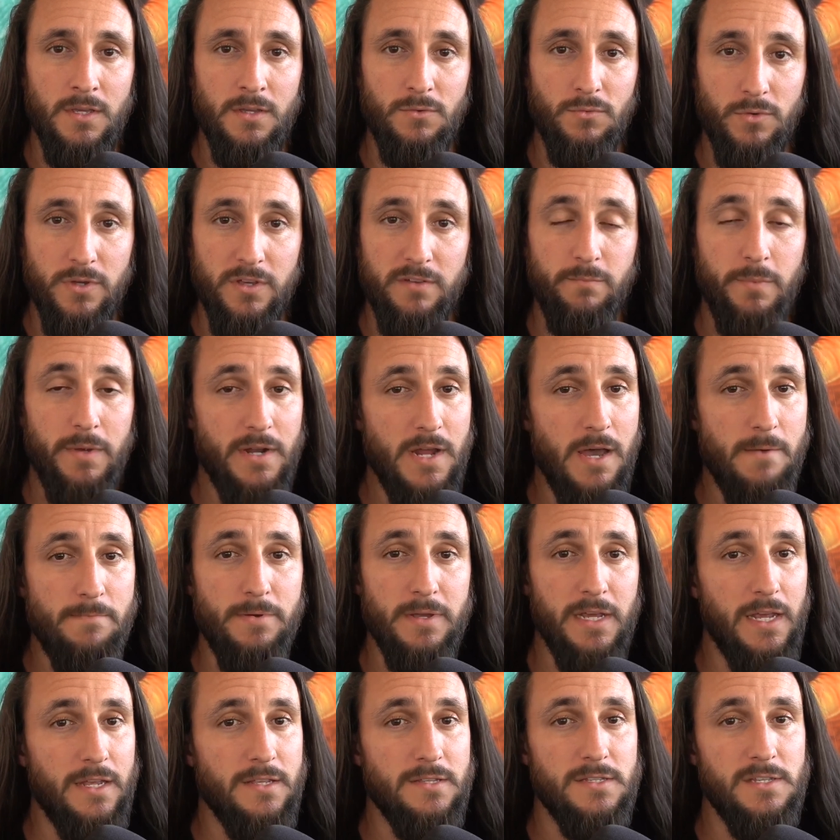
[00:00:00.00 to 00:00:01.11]
we've been up
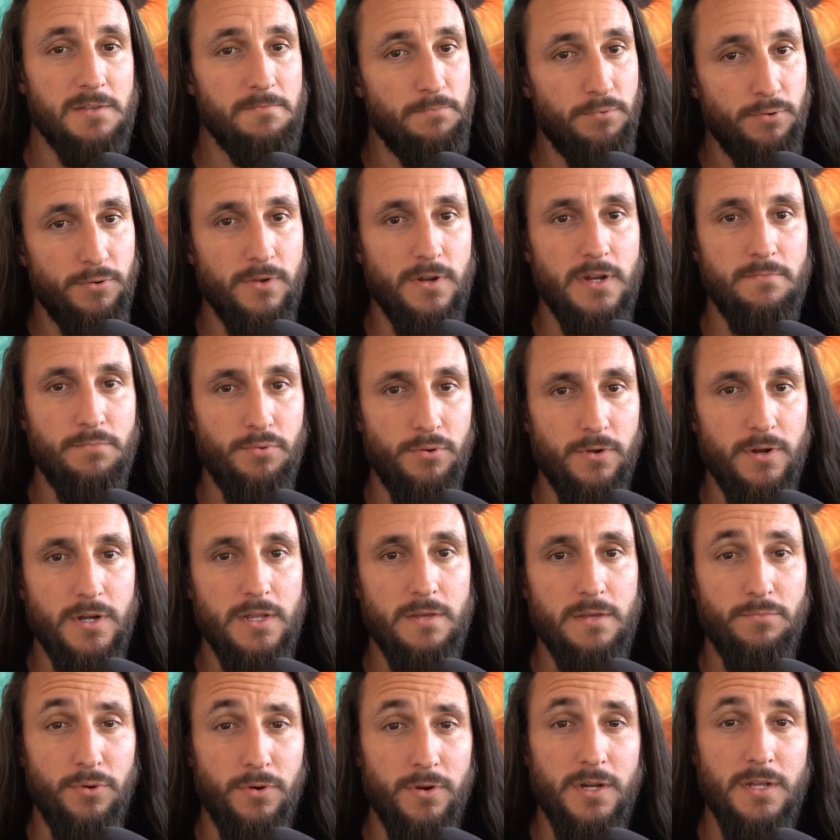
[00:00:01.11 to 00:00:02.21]
against a pretty
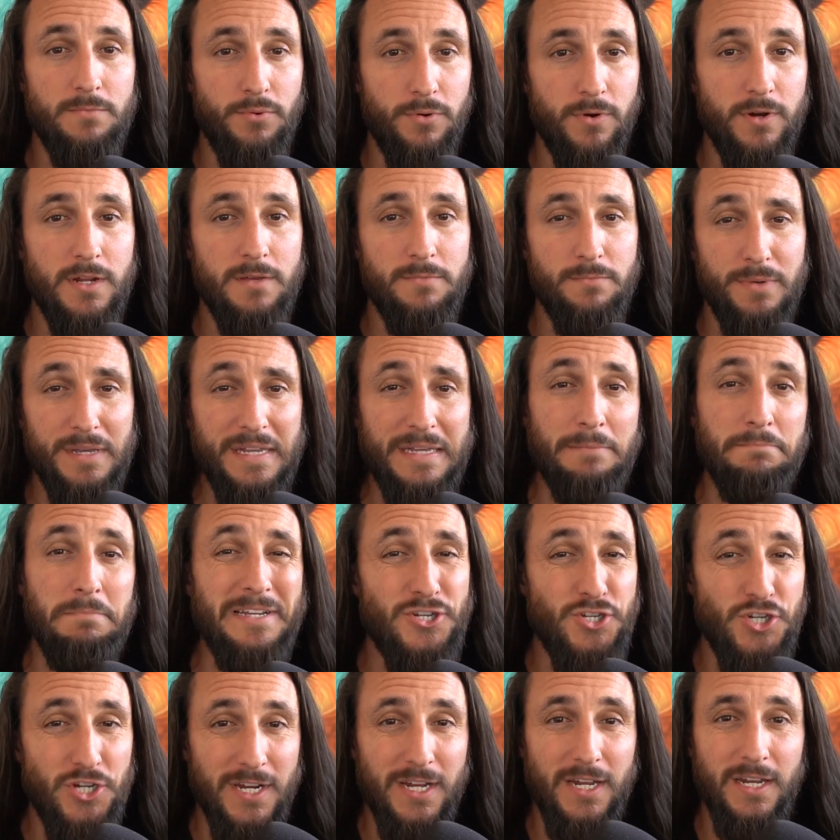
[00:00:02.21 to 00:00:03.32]
big
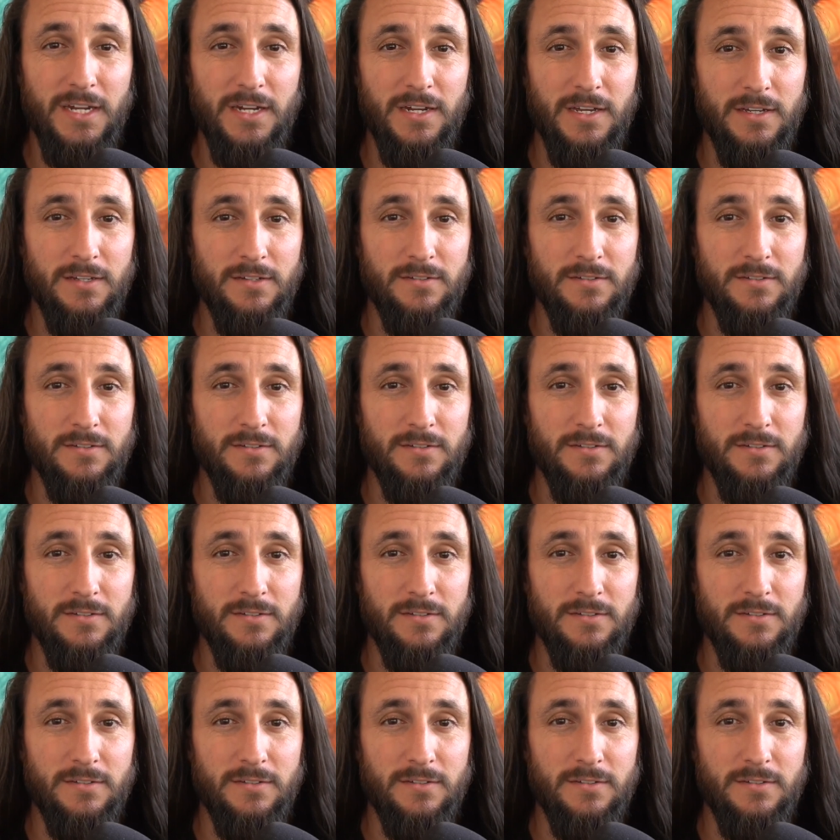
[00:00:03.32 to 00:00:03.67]
machine.